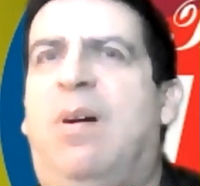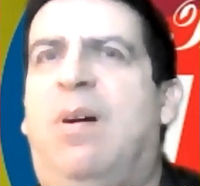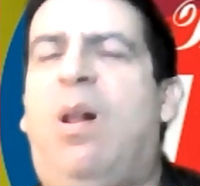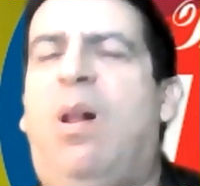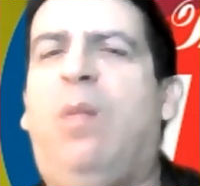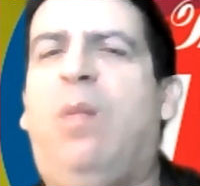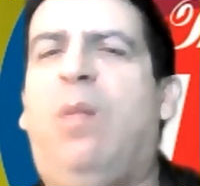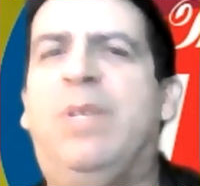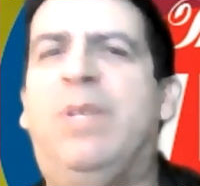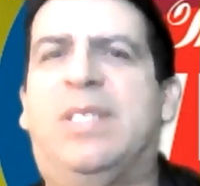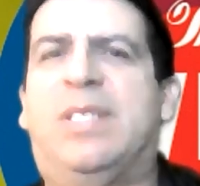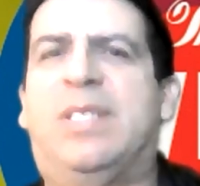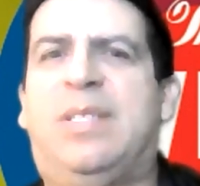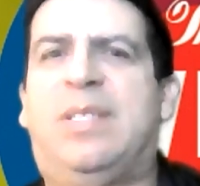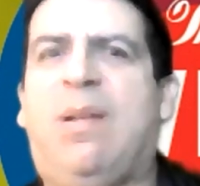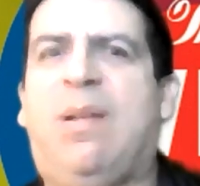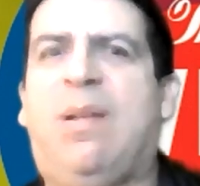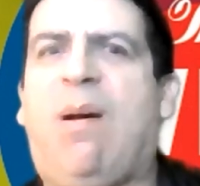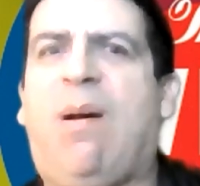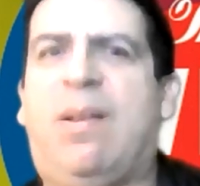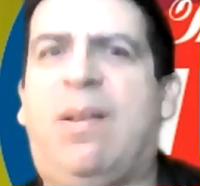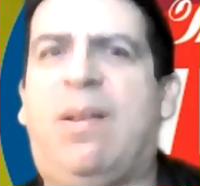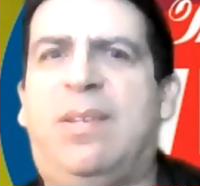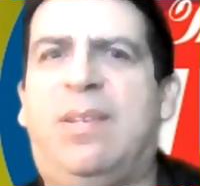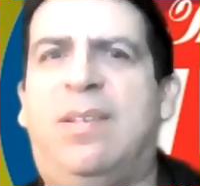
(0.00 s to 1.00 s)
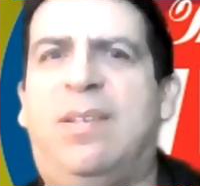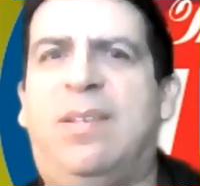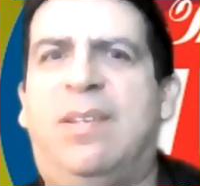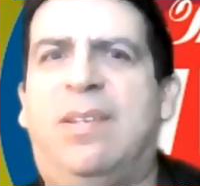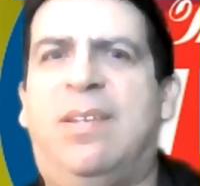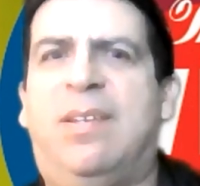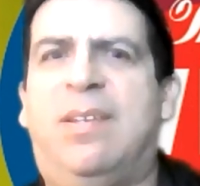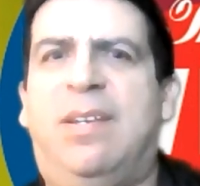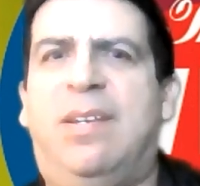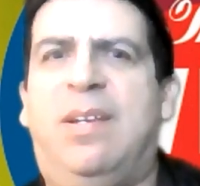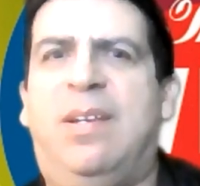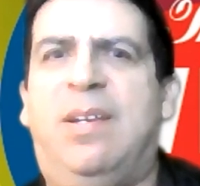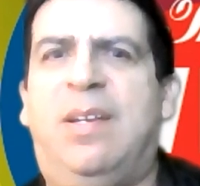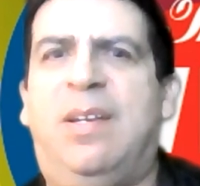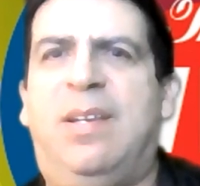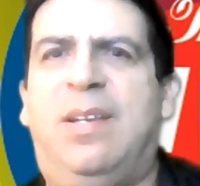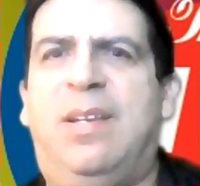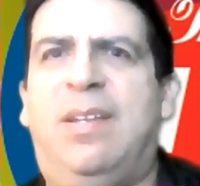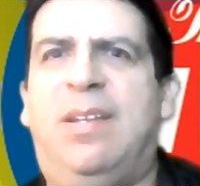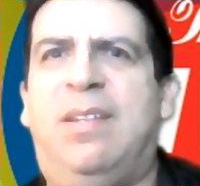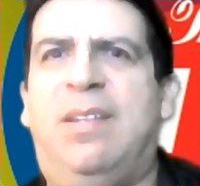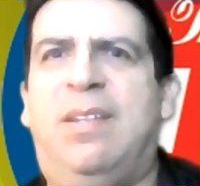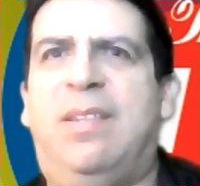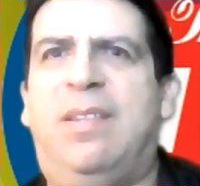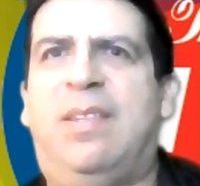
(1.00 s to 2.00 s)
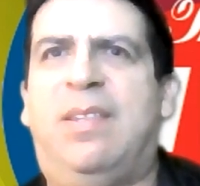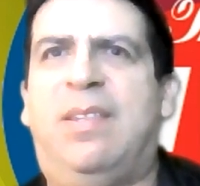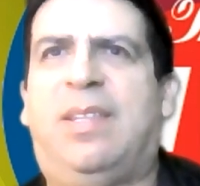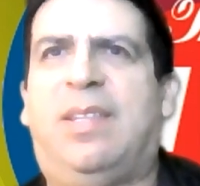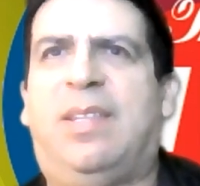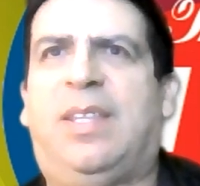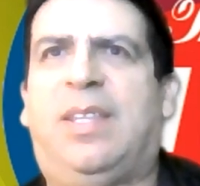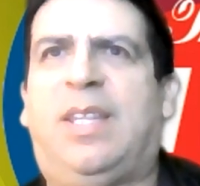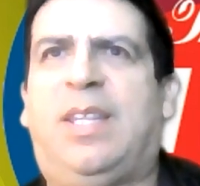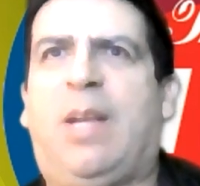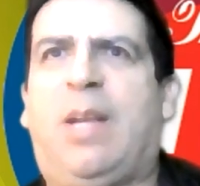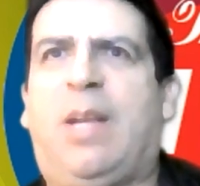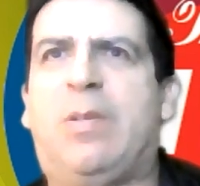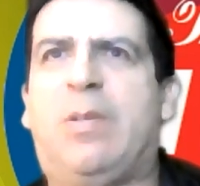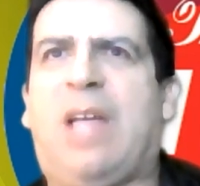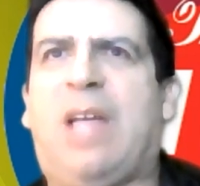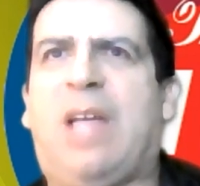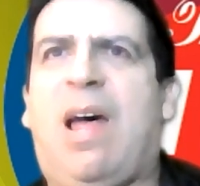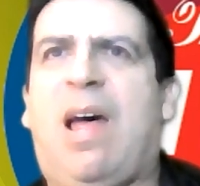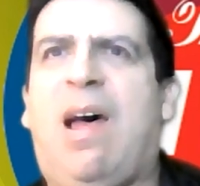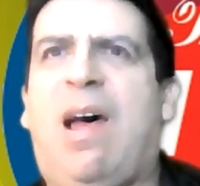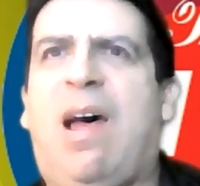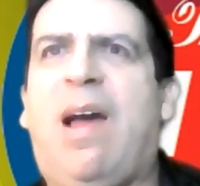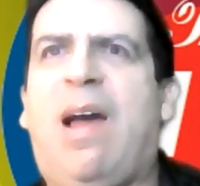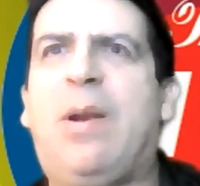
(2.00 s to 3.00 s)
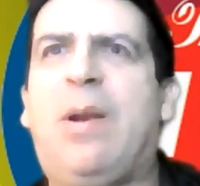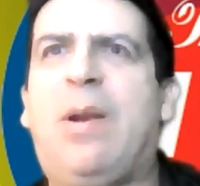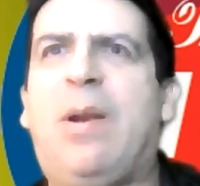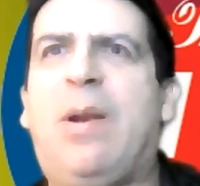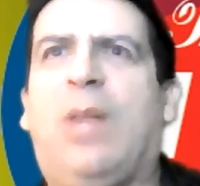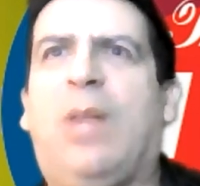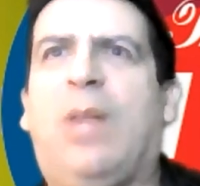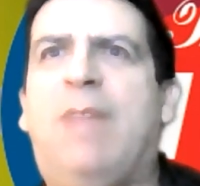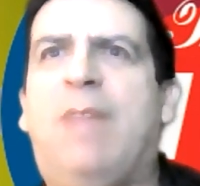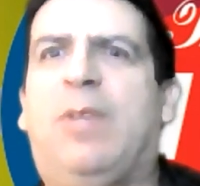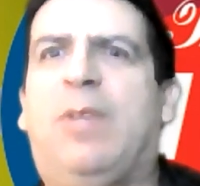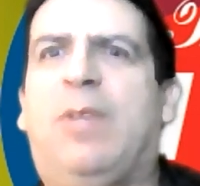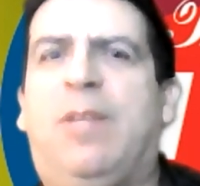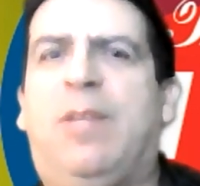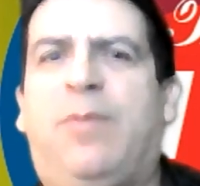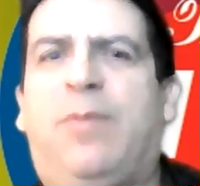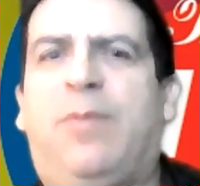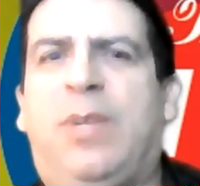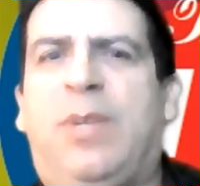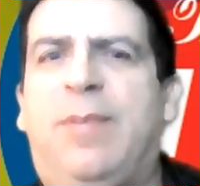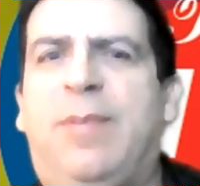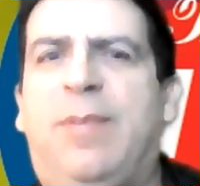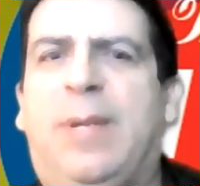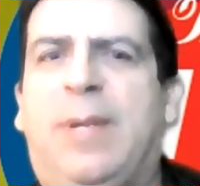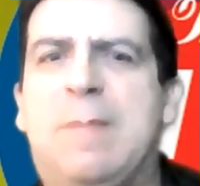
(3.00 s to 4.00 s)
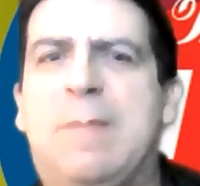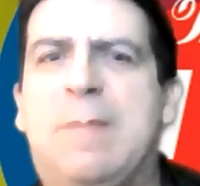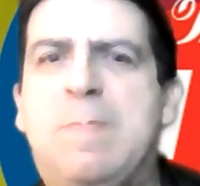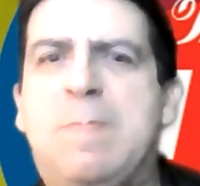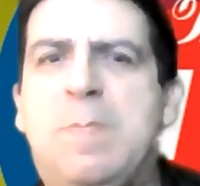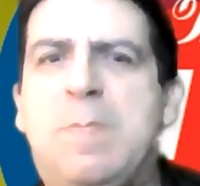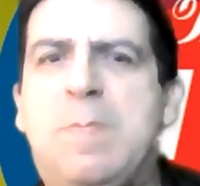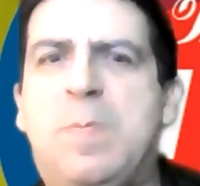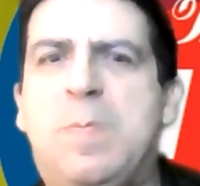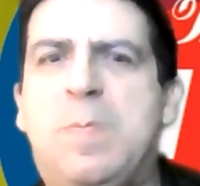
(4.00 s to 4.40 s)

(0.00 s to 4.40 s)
always thought there was a higher level of living